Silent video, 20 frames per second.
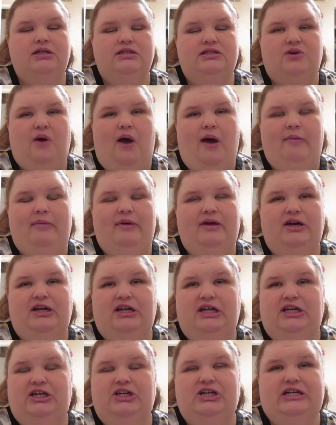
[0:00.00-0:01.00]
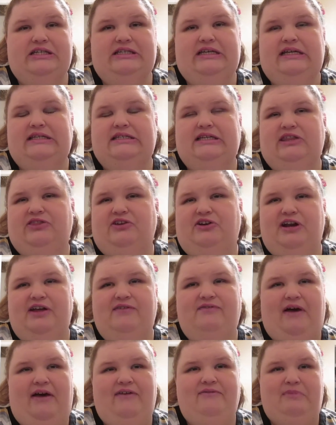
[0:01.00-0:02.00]
So I'm going to increase it to
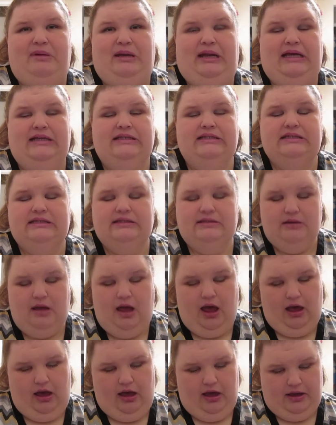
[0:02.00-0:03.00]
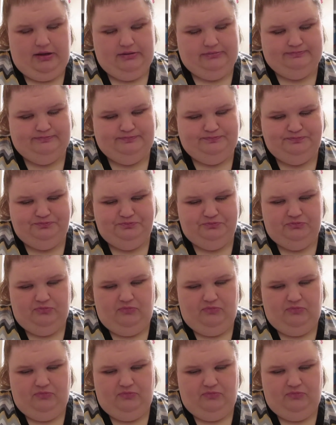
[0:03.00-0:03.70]
35 minutes. And